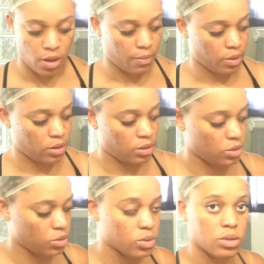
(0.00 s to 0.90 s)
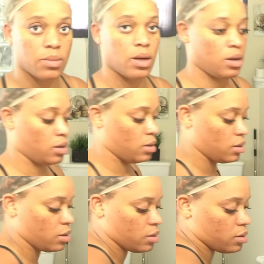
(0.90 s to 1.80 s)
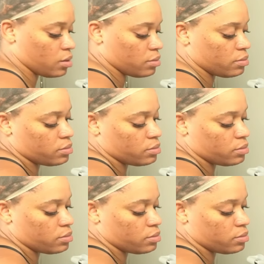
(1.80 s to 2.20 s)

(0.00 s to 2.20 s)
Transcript: I'm gonna use my um,